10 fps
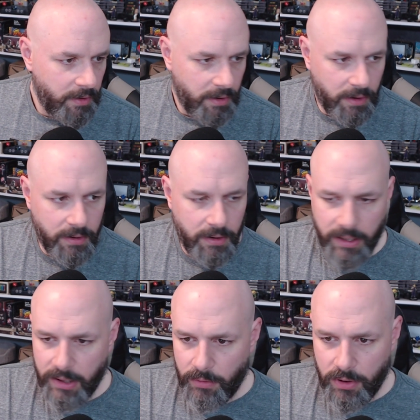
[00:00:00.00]
All
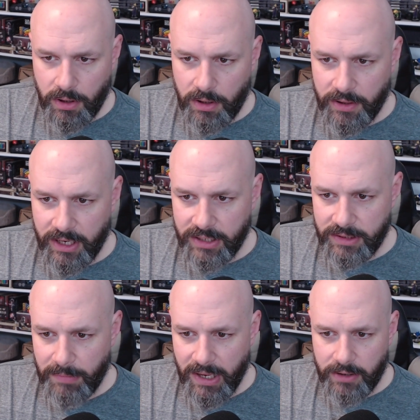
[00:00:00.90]
right, I will call
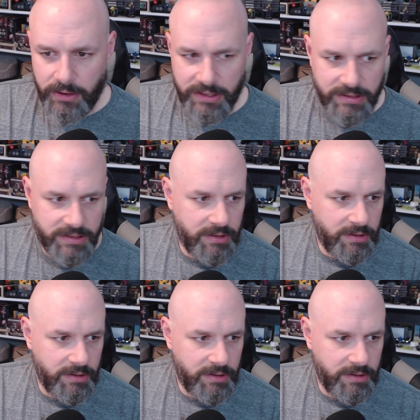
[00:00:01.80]
that batteries.